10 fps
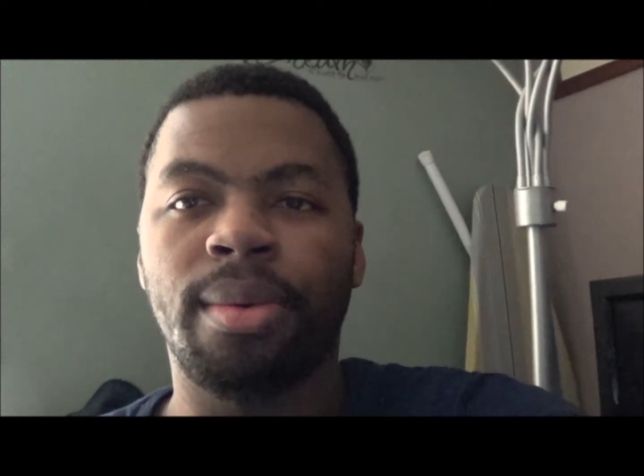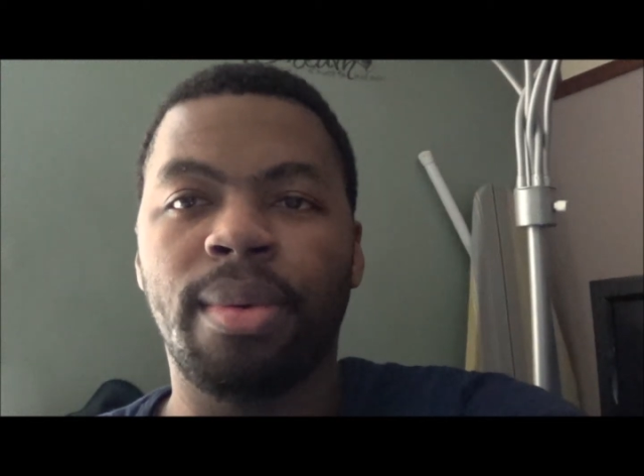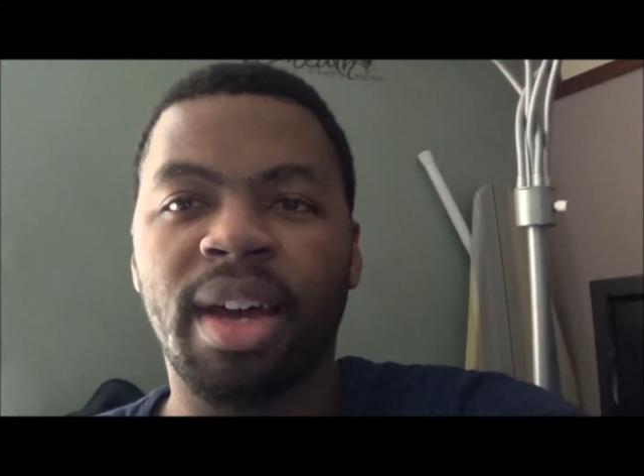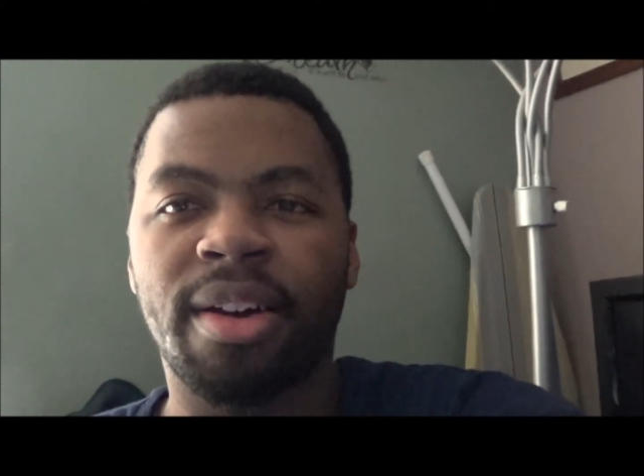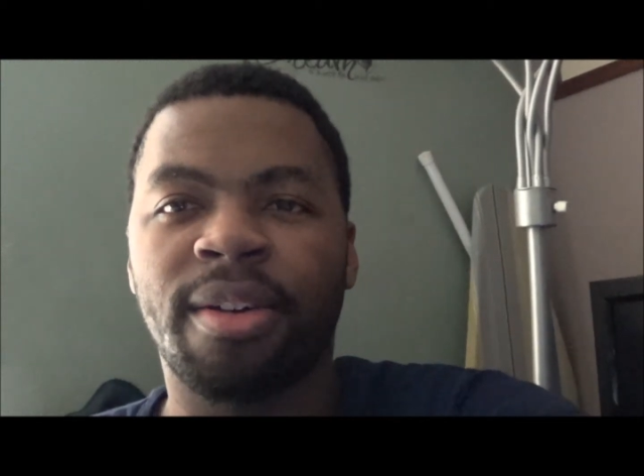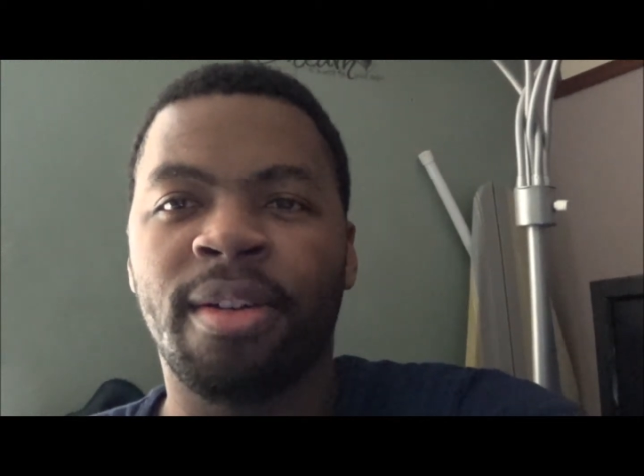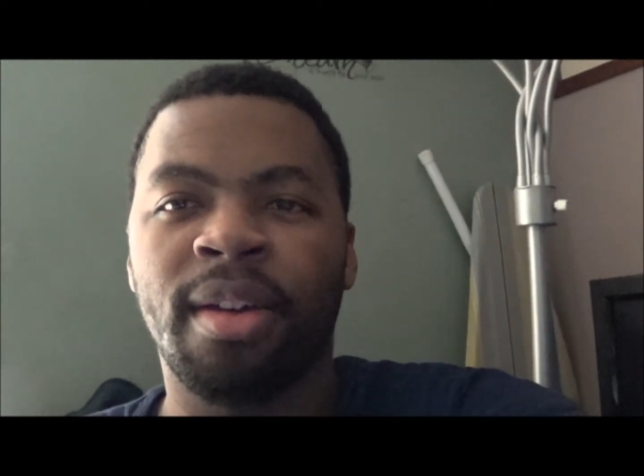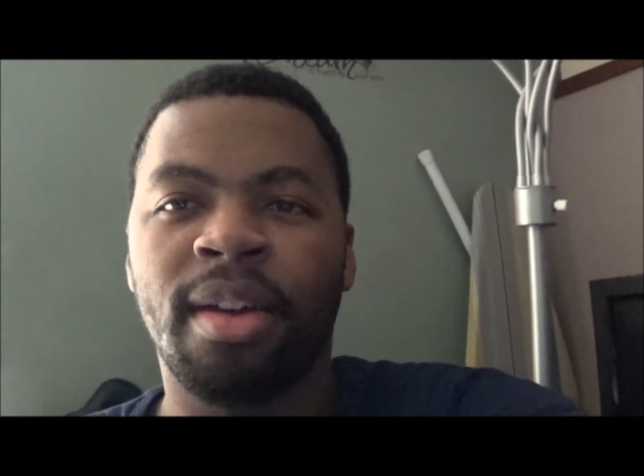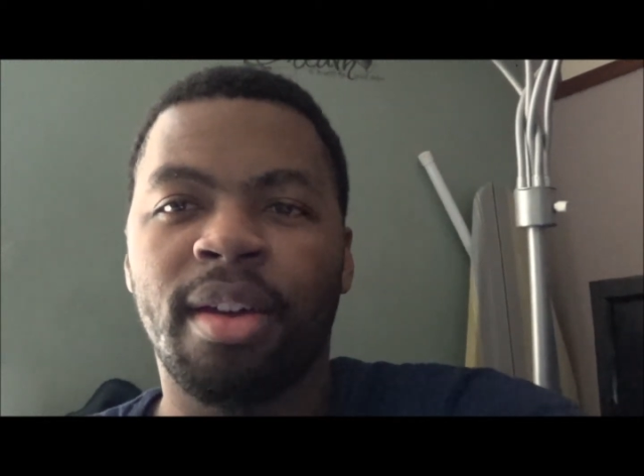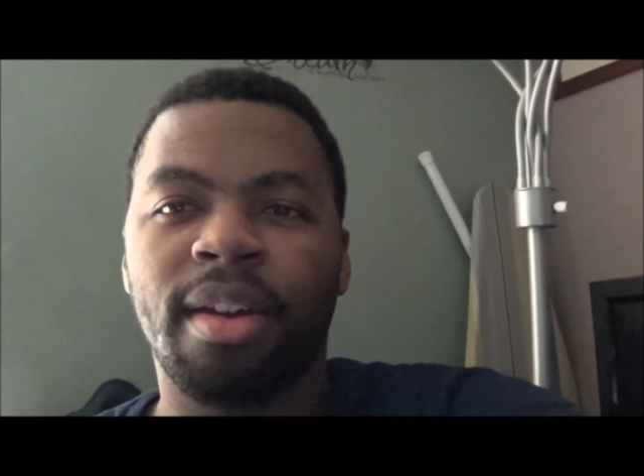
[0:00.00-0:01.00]
Well,
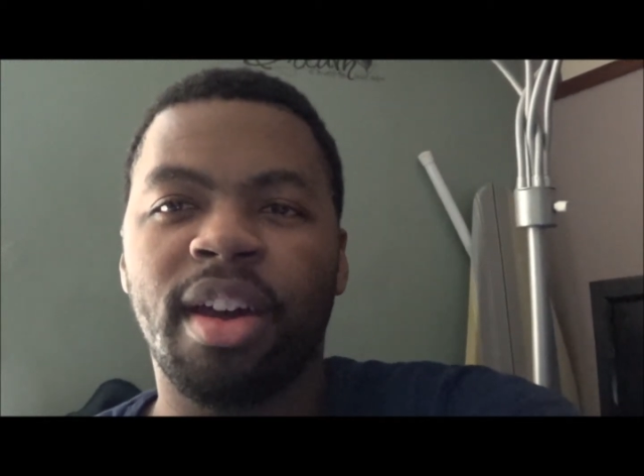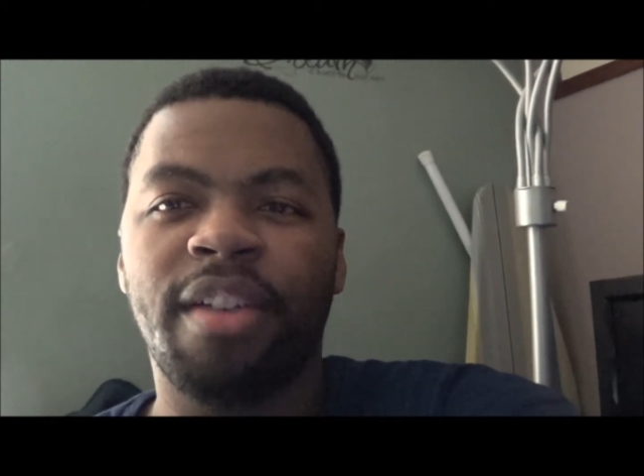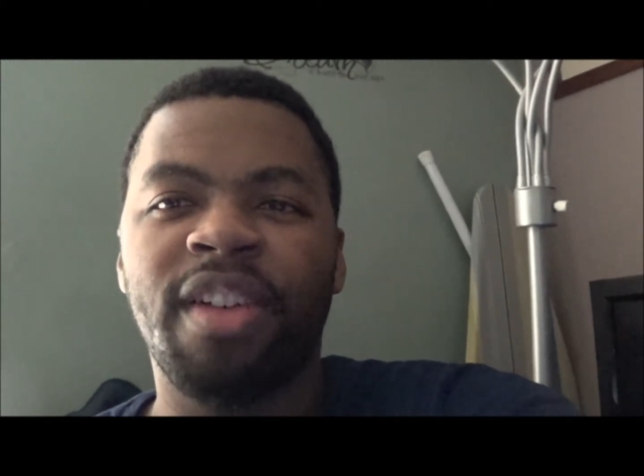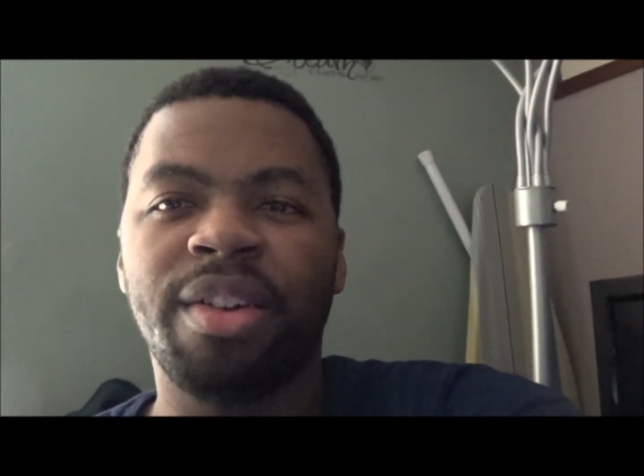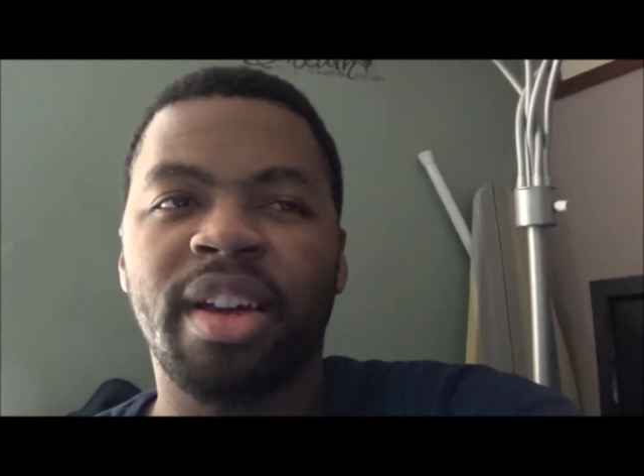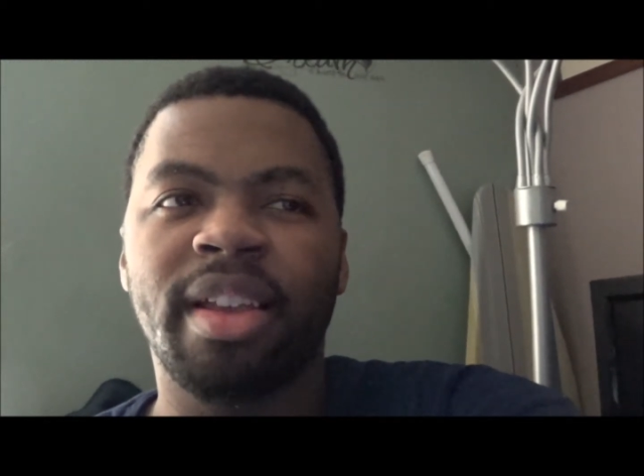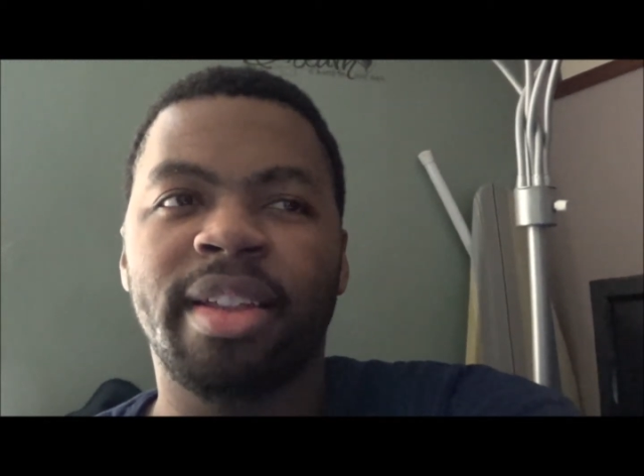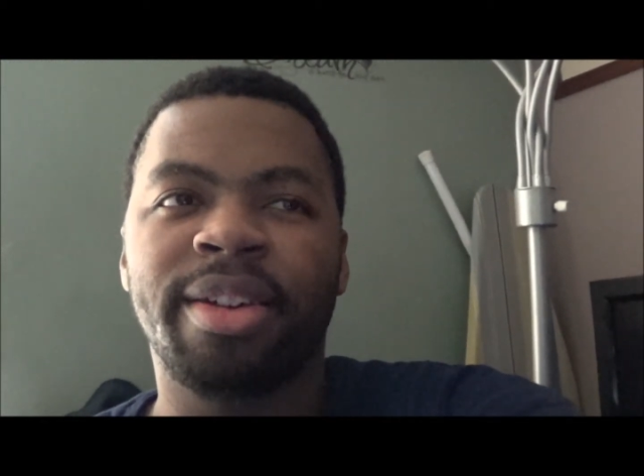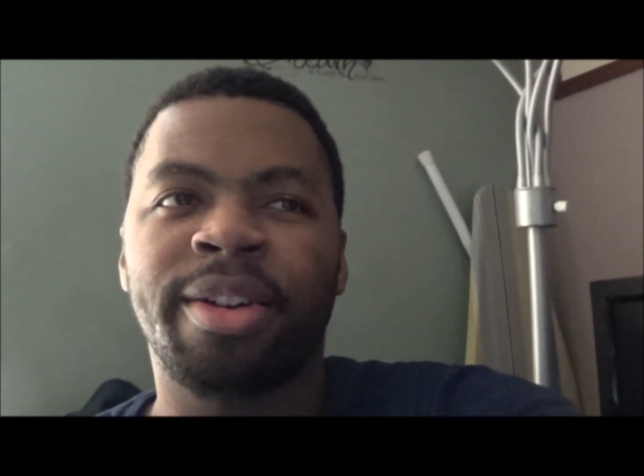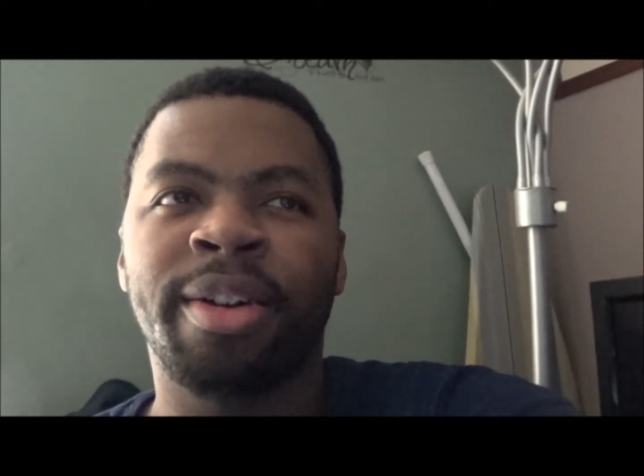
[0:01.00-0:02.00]
a very
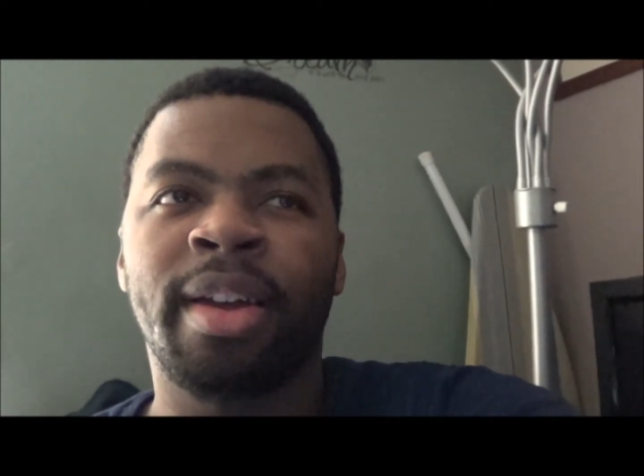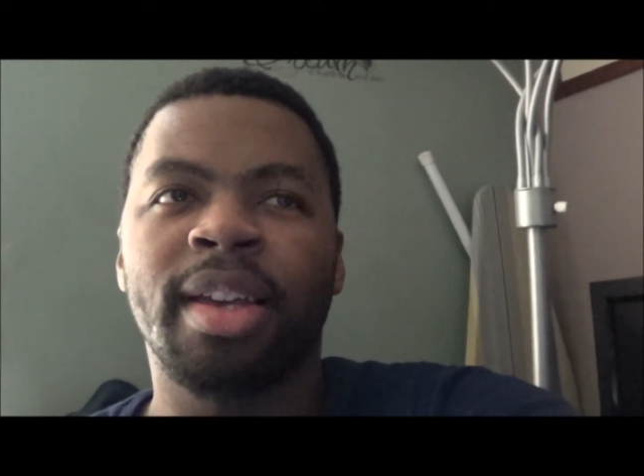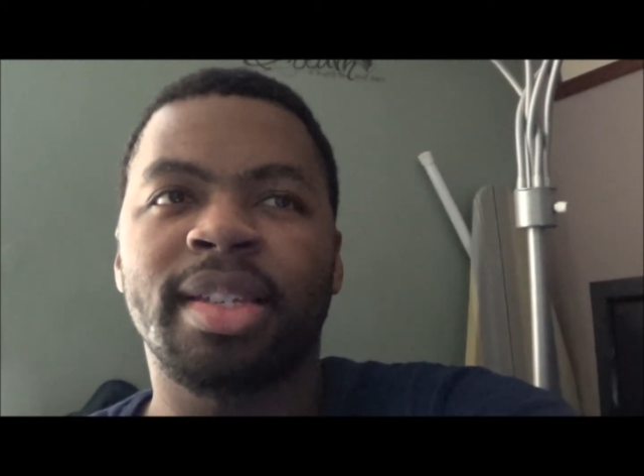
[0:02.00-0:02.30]
another